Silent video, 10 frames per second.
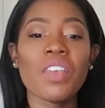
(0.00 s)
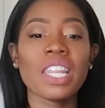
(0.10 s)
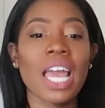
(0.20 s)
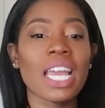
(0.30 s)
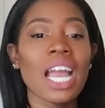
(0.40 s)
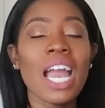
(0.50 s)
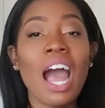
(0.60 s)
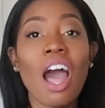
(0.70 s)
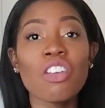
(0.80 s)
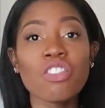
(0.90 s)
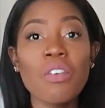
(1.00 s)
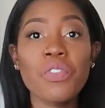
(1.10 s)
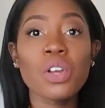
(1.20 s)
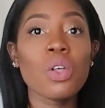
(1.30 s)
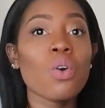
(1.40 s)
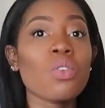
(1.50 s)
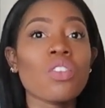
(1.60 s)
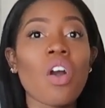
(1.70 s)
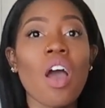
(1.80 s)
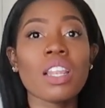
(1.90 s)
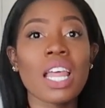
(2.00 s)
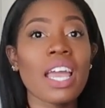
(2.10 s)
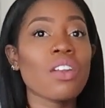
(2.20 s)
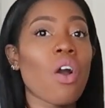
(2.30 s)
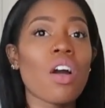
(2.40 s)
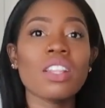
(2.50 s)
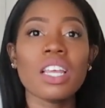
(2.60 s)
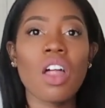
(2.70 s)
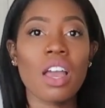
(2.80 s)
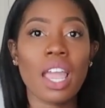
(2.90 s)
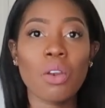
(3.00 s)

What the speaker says: and like I'll shop for clothes online all day long.